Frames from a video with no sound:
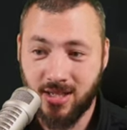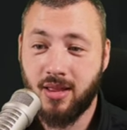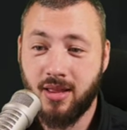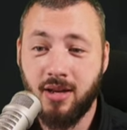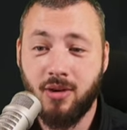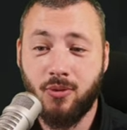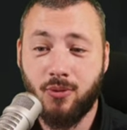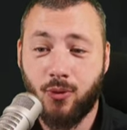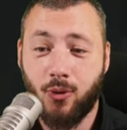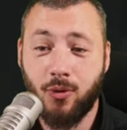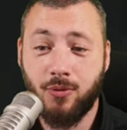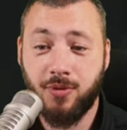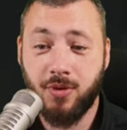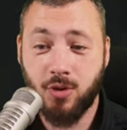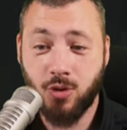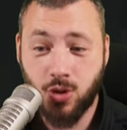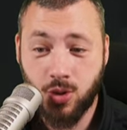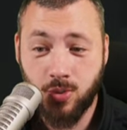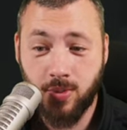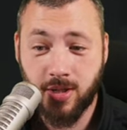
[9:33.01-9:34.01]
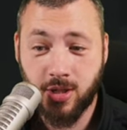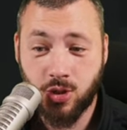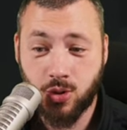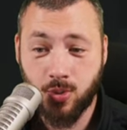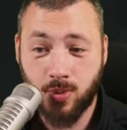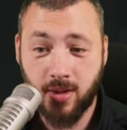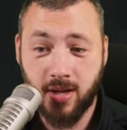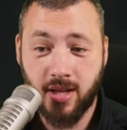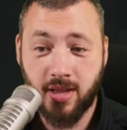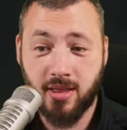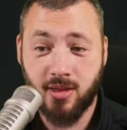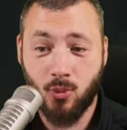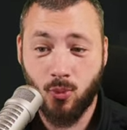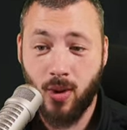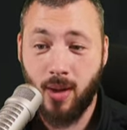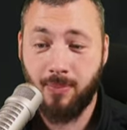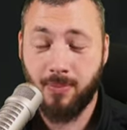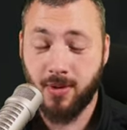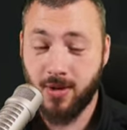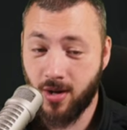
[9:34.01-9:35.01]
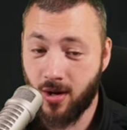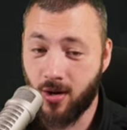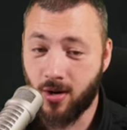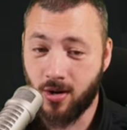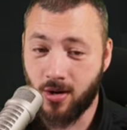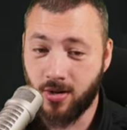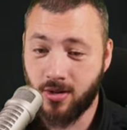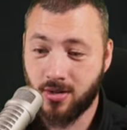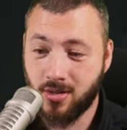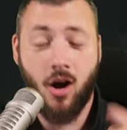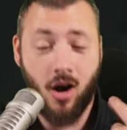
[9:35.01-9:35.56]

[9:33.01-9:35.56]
Therefore, if you do enjoy the weapon art